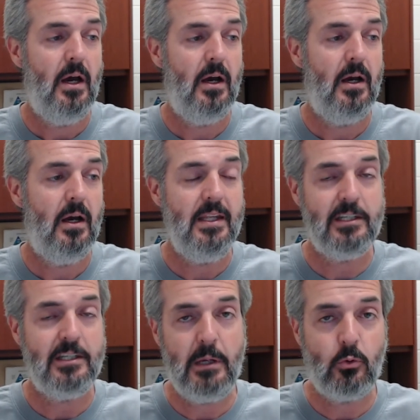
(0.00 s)
And then
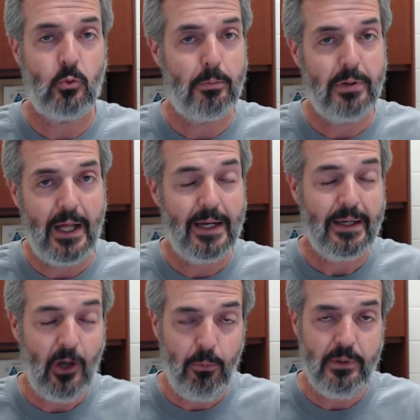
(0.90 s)
as people reply,
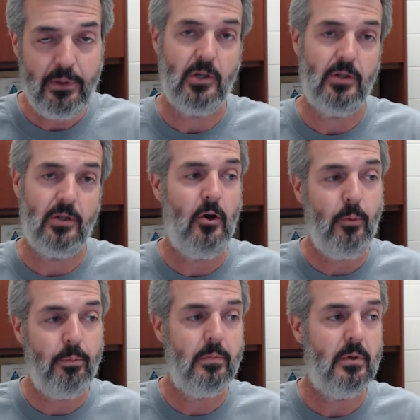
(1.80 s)
help each other,
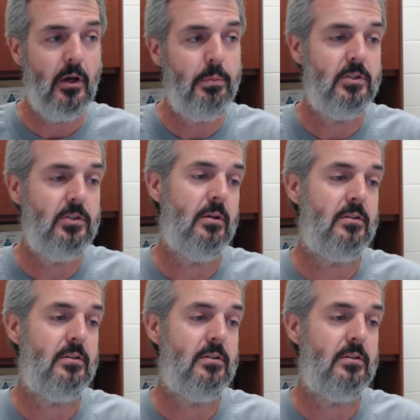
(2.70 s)
help each other.